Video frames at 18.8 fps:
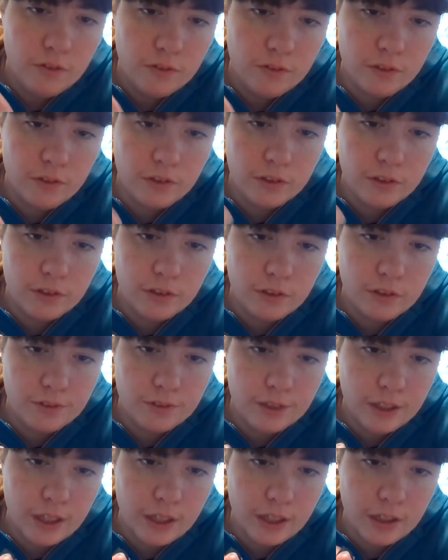fold it
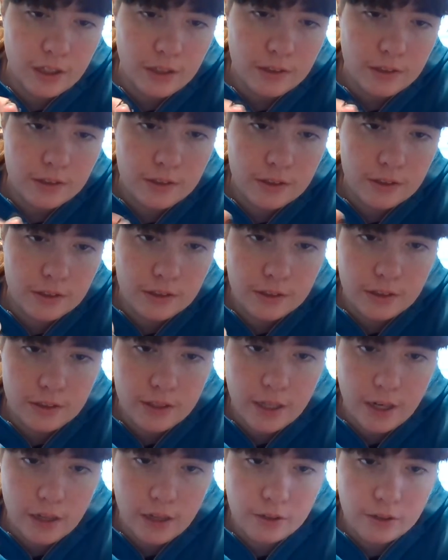over like this. This is
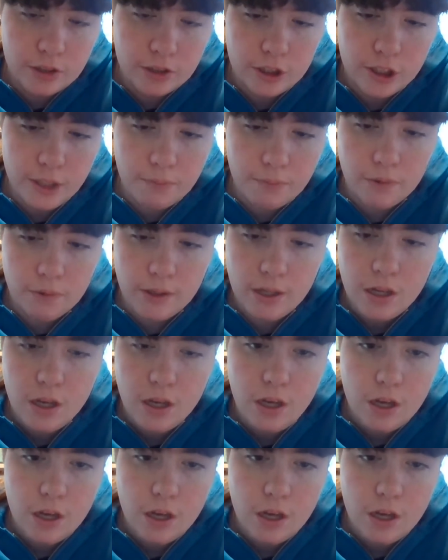that other shaped one.